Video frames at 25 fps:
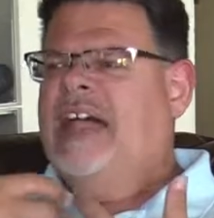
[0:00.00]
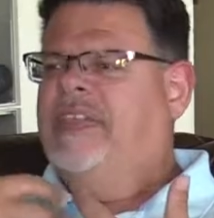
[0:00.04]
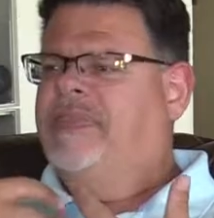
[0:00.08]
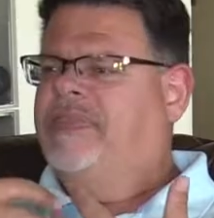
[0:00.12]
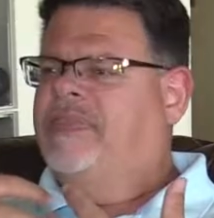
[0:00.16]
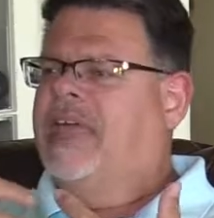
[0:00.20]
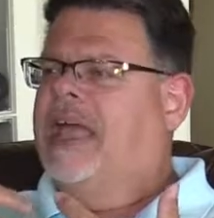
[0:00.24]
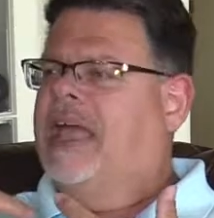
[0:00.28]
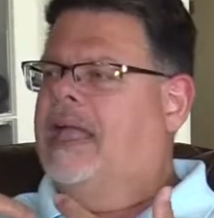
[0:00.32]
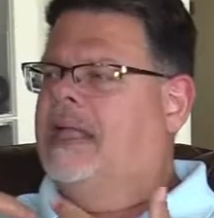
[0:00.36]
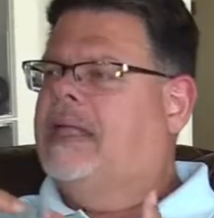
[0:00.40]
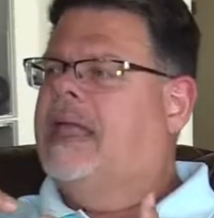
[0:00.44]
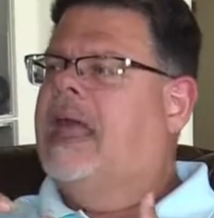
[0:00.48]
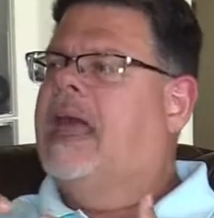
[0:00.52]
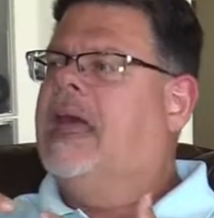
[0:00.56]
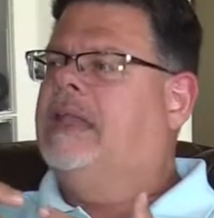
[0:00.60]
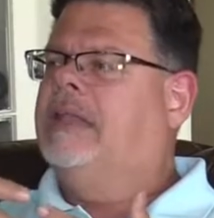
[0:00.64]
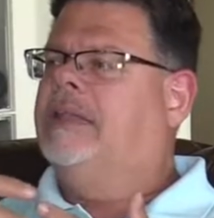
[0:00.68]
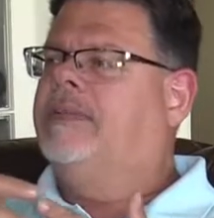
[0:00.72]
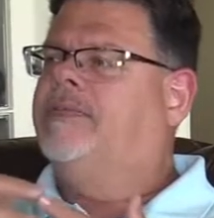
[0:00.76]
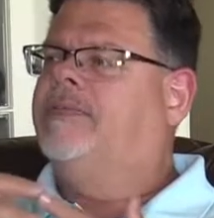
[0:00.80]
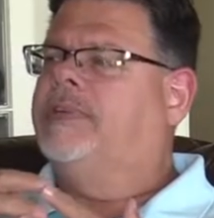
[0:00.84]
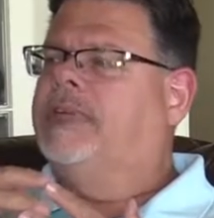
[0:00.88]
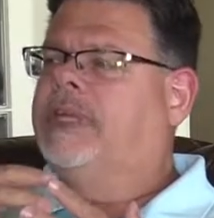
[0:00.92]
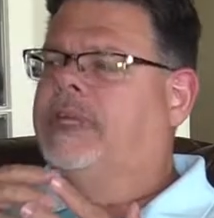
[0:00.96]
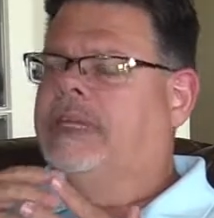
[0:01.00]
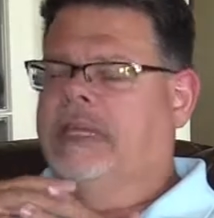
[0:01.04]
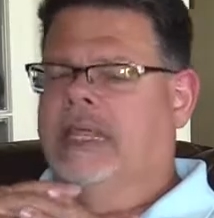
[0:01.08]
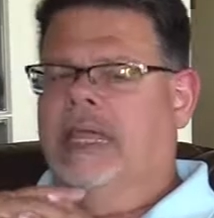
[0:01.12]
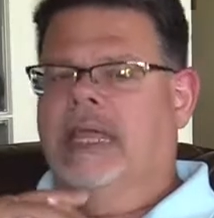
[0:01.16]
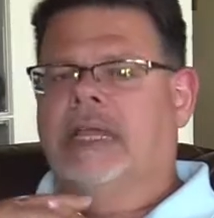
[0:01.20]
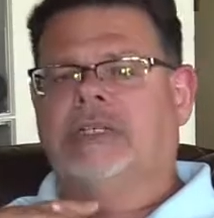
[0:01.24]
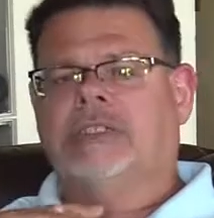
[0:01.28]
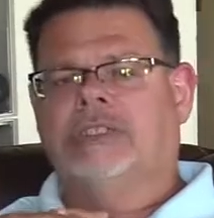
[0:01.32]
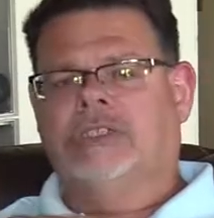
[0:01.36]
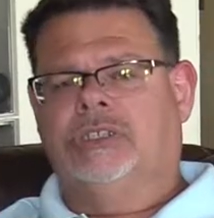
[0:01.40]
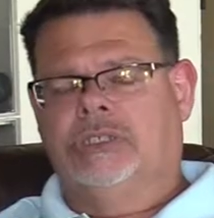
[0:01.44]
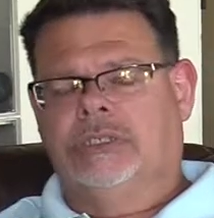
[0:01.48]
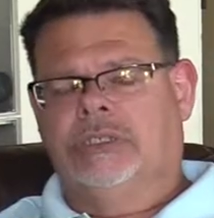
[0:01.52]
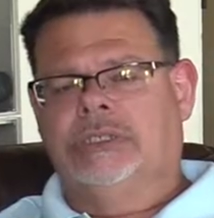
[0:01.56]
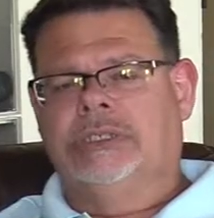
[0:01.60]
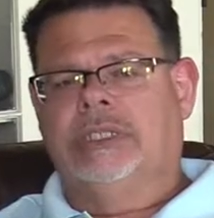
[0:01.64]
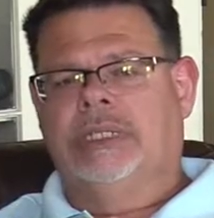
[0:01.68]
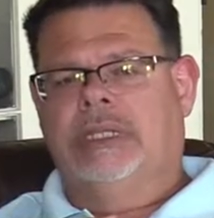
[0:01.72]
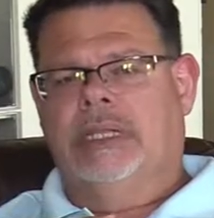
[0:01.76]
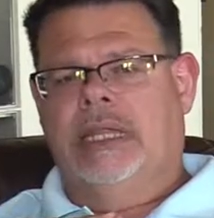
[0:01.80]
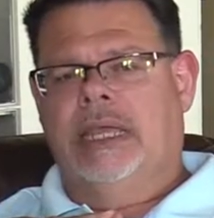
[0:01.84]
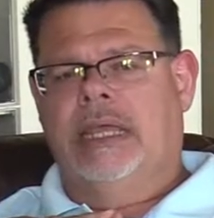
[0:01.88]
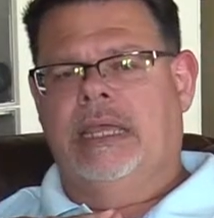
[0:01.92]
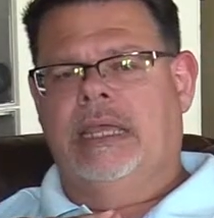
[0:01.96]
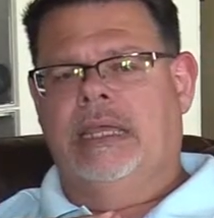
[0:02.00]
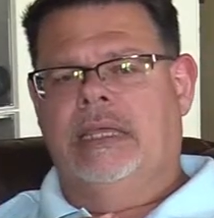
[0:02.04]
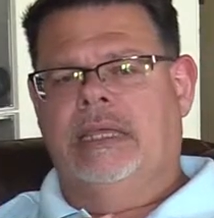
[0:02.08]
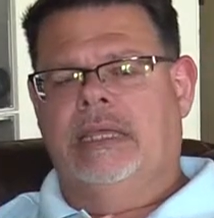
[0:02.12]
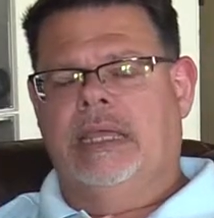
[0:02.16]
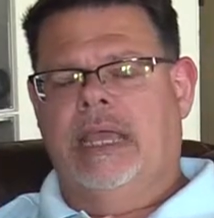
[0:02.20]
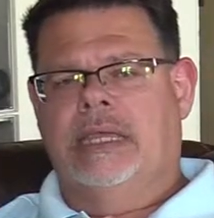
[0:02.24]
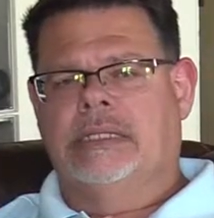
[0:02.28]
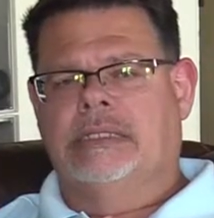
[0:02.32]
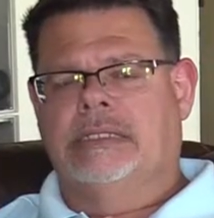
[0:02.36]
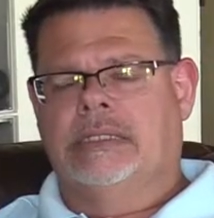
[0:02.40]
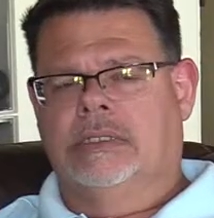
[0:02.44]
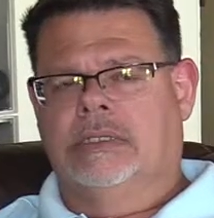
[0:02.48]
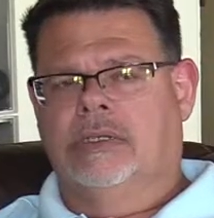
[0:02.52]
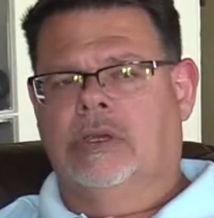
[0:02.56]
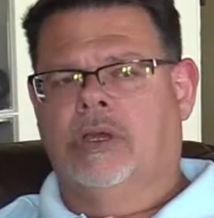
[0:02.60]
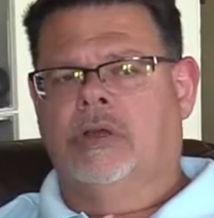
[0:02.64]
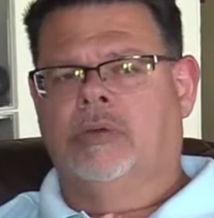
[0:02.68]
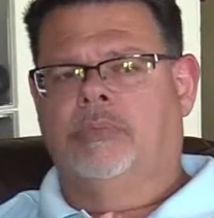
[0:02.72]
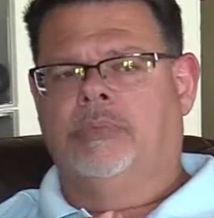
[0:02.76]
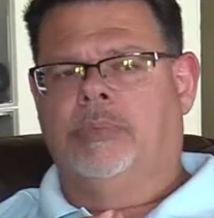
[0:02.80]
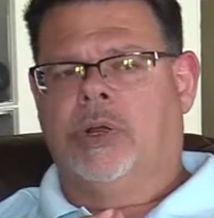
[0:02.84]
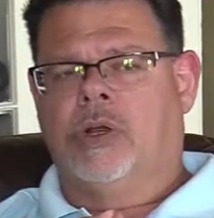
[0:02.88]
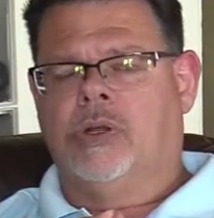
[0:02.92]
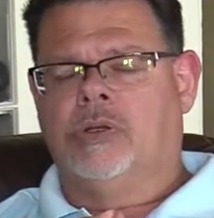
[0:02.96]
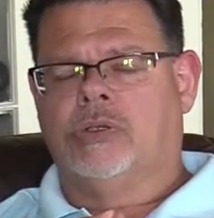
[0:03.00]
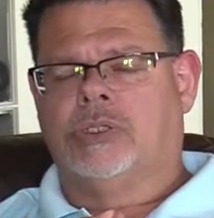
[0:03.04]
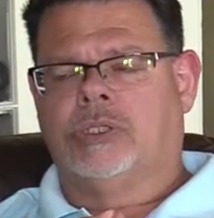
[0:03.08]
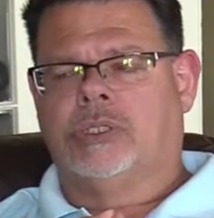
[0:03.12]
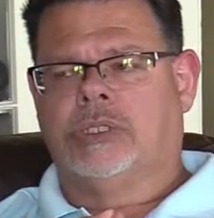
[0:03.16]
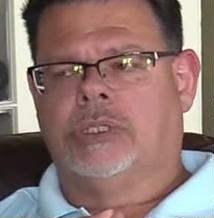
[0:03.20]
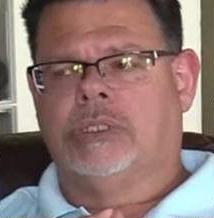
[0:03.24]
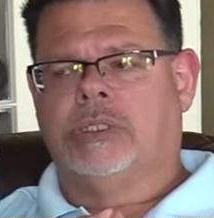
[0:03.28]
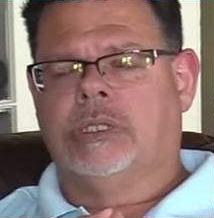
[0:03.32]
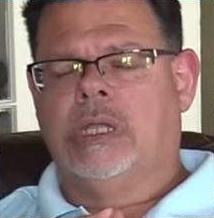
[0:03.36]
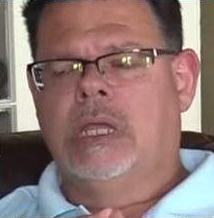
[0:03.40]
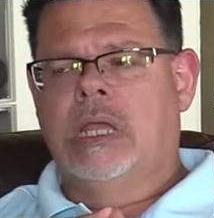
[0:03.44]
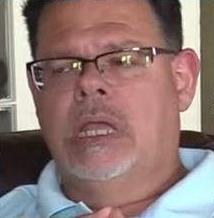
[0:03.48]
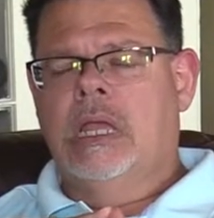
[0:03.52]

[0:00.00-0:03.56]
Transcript: that kind of connection today as a young person.